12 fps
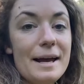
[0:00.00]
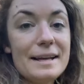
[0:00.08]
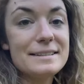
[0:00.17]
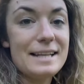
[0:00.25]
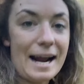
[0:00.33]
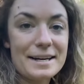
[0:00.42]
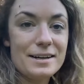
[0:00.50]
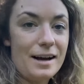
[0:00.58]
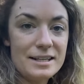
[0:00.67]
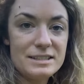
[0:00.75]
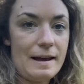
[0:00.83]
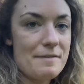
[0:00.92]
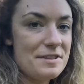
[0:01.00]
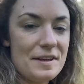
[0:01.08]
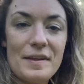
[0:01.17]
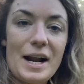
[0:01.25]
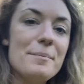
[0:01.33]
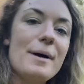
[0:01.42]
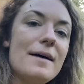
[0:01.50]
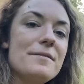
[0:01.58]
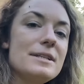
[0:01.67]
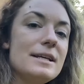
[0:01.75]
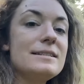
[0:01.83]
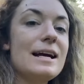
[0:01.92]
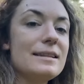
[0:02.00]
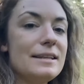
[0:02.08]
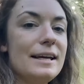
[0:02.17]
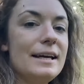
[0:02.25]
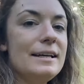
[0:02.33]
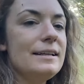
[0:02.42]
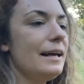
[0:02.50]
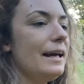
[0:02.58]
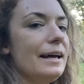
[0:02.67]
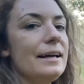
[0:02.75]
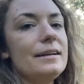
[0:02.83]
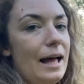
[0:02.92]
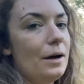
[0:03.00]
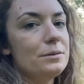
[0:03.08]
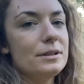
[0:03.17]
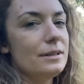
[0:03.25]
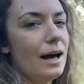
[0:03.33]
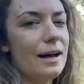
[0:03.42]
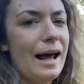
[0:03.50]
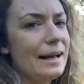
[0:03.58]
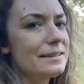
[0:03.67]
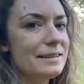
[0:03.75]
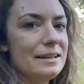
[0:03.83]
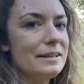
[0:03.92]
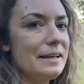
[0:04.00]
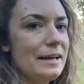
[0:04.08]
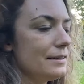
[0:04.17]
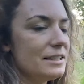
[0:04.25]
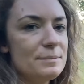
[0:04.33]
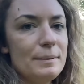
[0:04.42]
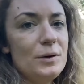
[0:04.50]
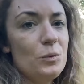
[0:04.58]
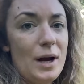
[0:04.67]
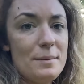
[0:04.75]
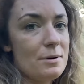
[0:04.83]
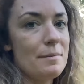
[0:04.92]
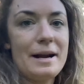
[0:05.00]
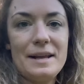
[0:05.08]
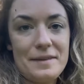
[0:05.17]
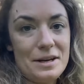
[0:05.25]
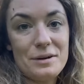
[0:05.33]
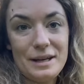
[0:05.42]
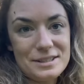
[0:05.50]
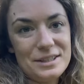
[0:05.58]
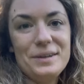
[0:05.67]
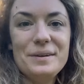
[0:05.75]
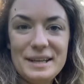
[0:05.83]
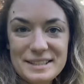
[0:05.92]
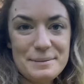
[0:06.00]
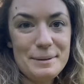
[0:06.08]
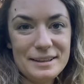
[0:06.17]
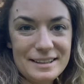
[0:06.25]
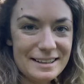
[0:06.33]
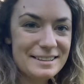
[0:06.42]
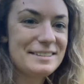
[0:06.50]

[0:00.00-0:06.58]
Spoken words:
exact cost of everything that I bought for this at the end, and how to not accidentally spend way more money than you need to build this.